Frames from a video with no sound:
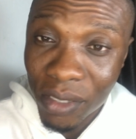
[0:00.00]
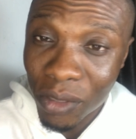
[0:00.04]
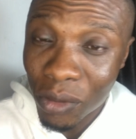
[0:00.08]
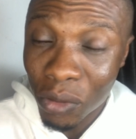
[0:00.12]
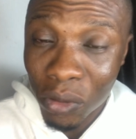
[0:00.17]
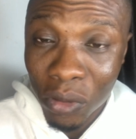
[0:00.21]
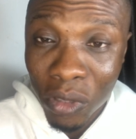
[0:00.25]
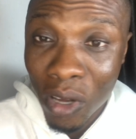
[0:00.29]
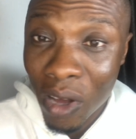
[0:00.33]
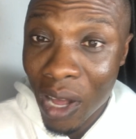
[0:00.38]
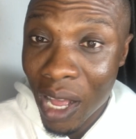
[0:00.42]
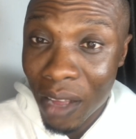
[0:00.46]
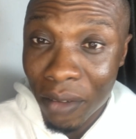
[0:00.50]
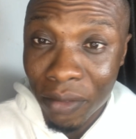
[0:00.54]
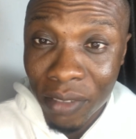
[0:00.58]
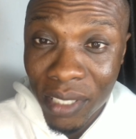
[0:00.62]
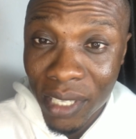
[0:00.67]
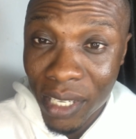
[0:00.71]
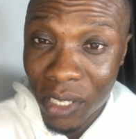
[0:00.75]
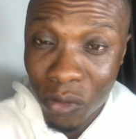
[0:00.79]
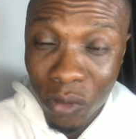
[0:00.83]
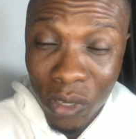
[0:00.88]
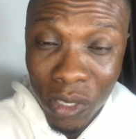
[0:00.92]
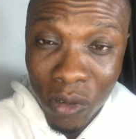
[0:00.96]
You should not have
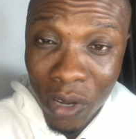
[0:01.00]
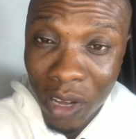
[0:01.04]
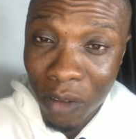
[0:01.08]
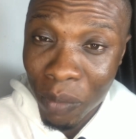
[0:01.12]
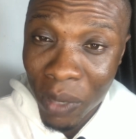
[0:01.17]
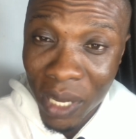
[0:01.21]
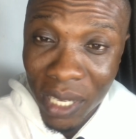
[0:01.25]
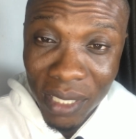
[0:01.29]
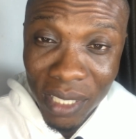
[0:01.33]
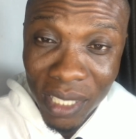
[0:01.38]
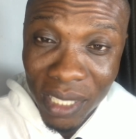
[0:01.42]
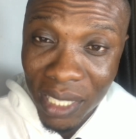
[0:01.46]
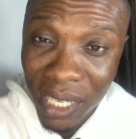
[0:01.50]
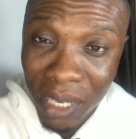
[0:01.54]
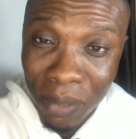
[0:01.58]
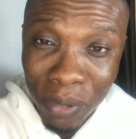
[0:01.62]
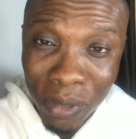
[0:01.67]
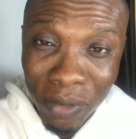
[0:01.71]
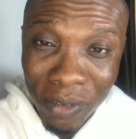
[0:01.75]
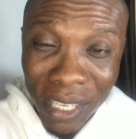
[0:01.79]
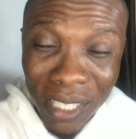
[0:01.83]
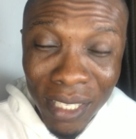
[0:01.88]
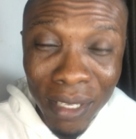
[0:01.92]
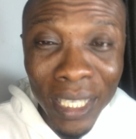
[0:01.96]
sex when you have placenta
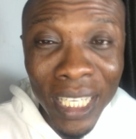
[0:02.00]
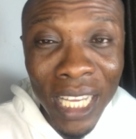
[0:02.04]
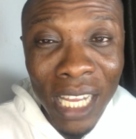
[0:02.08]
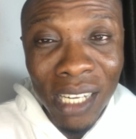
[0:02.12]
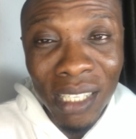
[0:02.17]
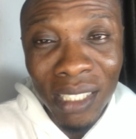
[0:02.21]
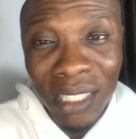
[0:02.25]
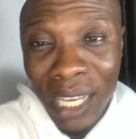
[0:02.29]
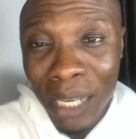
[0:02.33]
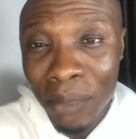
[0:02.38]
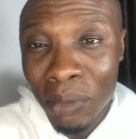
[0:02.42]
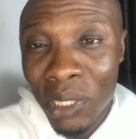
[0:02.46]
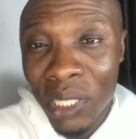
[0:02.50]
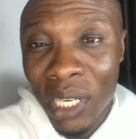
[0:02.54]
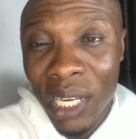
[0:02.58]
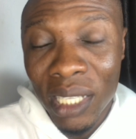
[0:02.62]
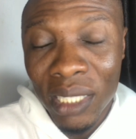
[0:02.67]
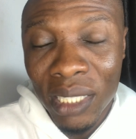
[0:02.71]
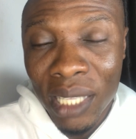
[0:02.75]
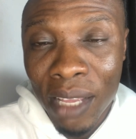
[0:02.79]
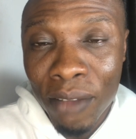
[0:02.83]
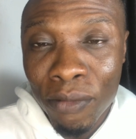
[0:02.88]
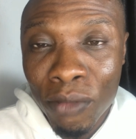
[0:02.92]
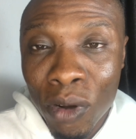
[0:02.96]
previa, especially type 3
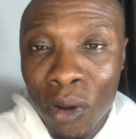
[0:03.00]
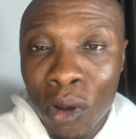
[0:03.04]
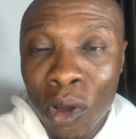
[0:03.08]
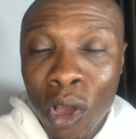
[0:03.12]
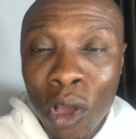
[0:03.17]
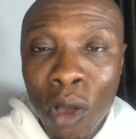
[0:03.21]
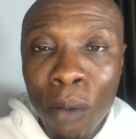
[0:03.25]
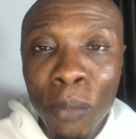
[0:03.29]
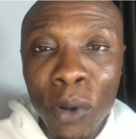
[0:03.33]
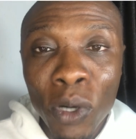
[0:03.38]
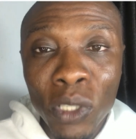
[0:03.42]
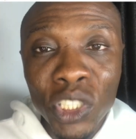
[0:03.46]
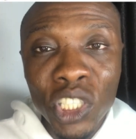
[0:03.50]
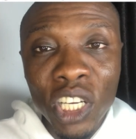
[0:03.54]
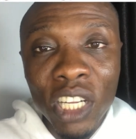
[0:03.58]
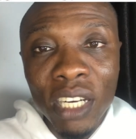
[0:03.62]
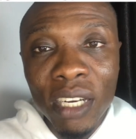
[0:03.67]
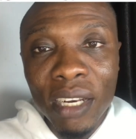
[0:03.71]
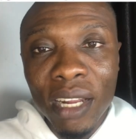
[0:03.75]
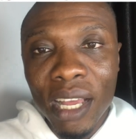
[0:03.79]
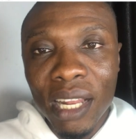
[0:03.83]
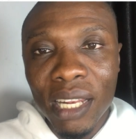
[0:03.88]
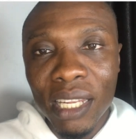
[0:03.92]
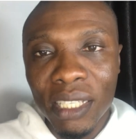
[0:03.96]
and type 4. But
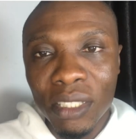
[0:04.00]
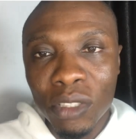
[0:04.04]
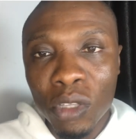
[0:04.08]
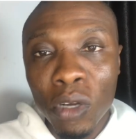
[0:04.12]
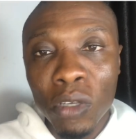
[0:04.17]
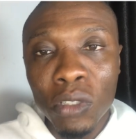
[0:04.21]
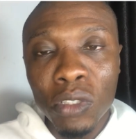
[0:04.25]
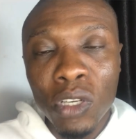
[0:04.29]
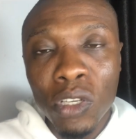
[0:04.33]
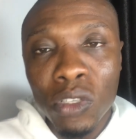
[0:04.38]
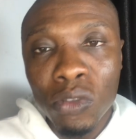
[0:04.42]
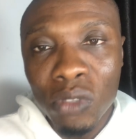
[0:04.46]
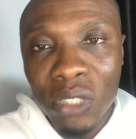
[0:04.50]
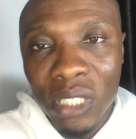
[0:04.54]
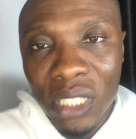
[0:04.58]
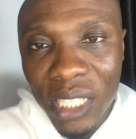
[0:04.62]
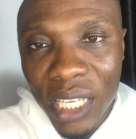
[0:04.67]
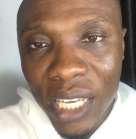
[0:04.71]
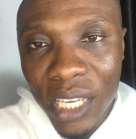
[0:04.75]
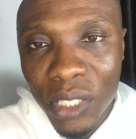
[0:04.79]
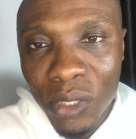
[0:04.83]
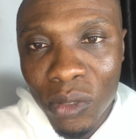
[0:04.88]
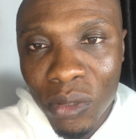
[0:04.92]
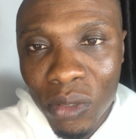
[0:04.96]
generally, doctors will
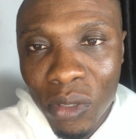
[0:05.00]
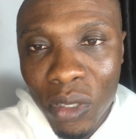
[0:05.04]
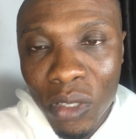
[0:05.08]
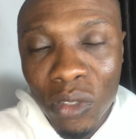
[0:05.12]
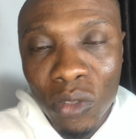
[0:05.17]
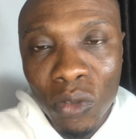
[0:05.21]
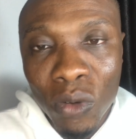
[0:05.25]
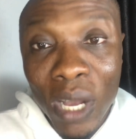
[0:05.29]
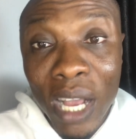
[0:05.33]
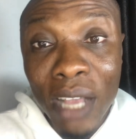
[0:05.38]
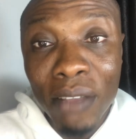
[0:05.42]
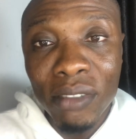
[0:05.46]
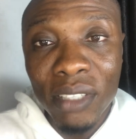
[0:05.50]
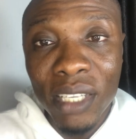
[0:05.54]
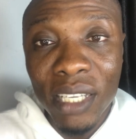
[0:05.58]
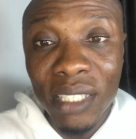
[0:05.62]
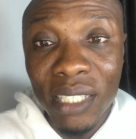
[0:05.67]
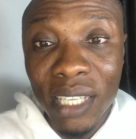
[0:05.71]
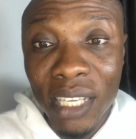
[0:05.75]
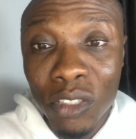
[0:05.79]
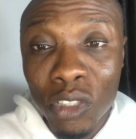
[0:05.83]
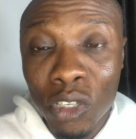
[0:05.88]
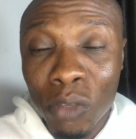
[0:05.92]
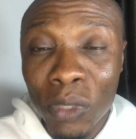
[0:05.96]
tell you not to have
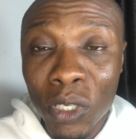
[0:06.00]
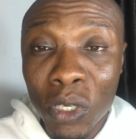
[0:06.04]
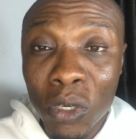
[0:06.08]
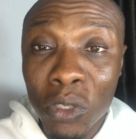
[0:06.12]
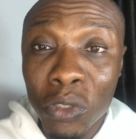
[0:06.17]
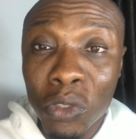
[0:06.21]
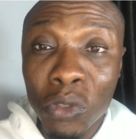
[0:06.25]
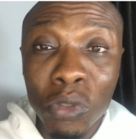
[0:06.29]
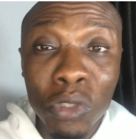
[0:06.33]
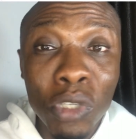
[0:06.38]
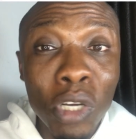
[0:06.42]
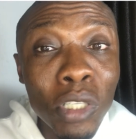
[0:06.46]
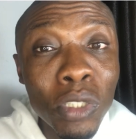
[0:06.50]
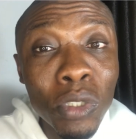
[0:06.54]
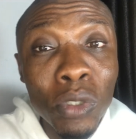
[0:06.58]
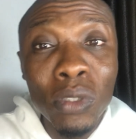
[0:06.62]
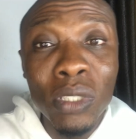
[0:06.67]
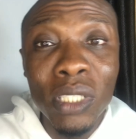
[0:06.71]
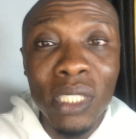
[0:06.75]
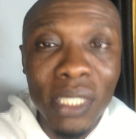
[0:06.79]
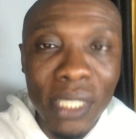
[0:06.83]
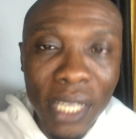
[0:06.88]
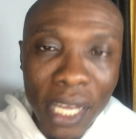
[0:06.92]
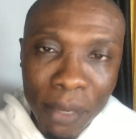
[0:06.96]
sex at all because you don't know
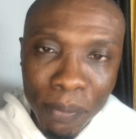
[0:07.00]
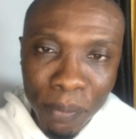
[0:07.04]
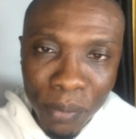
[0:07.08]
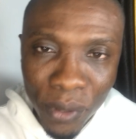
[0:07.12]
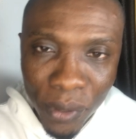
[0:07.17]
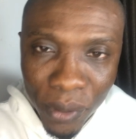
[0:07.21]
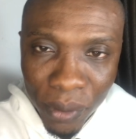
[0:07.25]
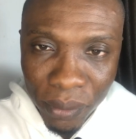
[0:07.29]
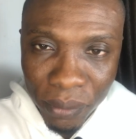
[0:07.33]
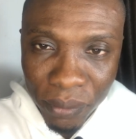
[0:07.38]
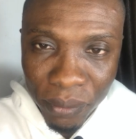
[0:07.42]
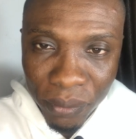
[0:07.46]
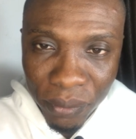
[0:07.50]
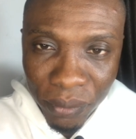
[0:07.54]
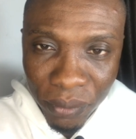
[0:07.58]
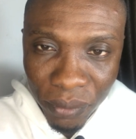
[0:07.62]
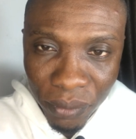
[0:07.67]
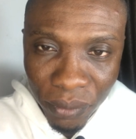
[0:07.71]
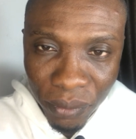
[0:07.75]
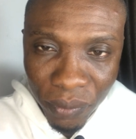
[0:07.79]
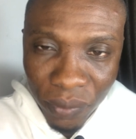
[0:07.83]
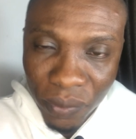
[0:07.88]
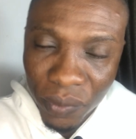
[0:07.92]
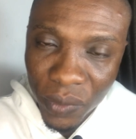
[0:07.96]
the type.
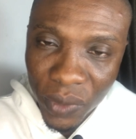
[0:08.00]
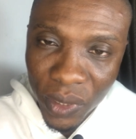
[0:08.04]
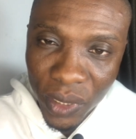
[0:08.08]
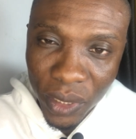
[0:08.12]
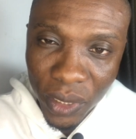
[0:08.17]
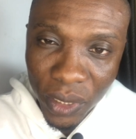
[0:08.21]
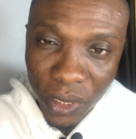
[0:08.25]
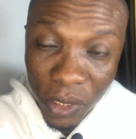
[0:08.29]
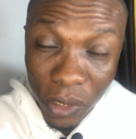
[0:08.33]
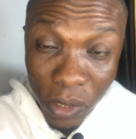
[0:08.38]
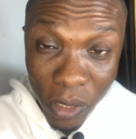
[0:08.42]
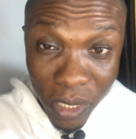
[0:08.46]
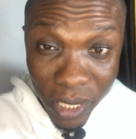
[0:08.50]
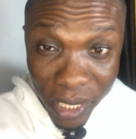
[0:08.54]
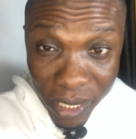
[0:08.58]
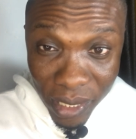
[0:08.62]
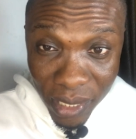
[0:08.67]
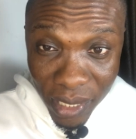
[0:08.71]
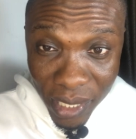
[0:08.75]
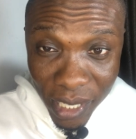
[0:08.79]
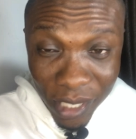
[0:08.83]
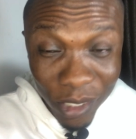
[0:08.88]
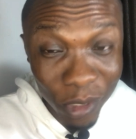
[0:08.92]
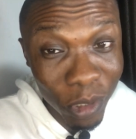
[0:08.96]
You
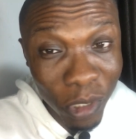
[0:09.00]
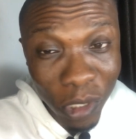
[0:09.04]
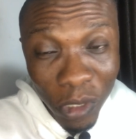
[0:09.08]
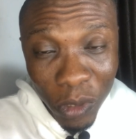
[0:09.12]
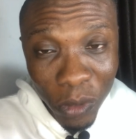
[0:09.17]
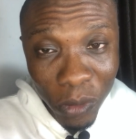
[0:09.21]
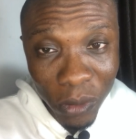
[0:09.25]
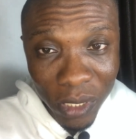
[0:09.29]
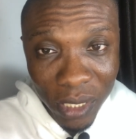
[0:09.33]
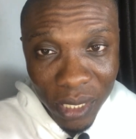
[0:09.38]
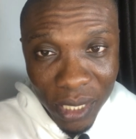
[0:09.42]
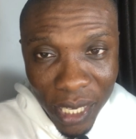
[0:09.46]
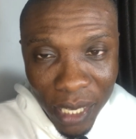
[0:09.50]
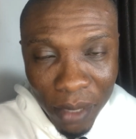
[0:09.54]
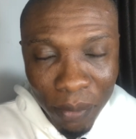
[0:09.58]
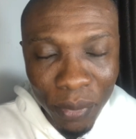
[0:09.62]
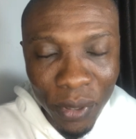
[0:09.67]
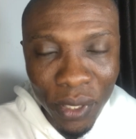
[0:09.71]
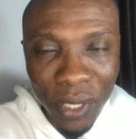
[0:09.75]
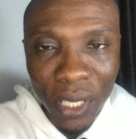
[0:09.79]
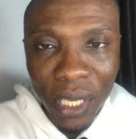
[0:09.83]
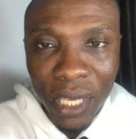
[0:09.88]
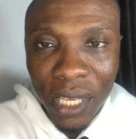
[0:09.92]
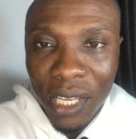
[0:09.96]
understand? You don't know the type.
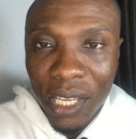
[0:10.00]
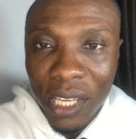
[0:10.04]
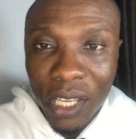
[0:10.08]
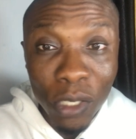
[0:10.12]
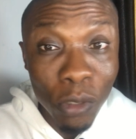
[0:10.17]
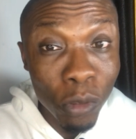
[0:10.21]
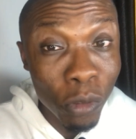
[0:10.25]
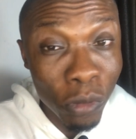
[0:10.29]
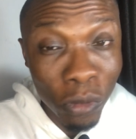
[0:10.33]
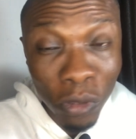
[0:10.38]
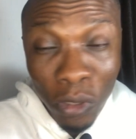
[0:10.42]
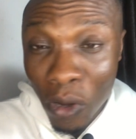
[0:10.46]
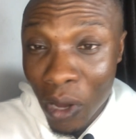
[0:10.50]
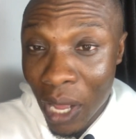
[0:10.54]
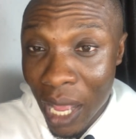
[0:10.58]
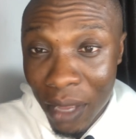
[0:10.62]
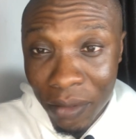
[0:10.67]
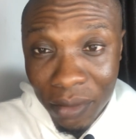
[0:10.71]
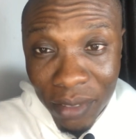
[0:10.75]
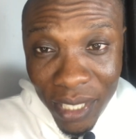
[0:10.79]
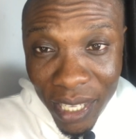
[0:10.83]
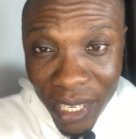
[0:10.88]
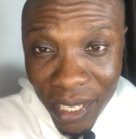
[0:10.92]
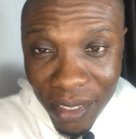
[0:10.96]
You should not
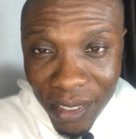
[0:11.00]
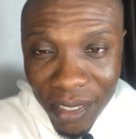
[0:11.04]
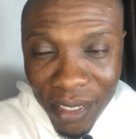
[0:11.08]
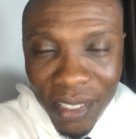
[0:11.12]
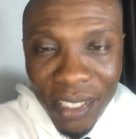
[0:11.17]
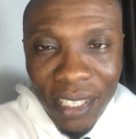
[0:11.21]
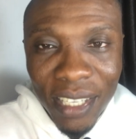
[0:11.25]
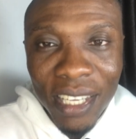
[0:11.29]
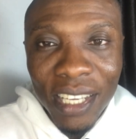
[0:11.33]
have sex.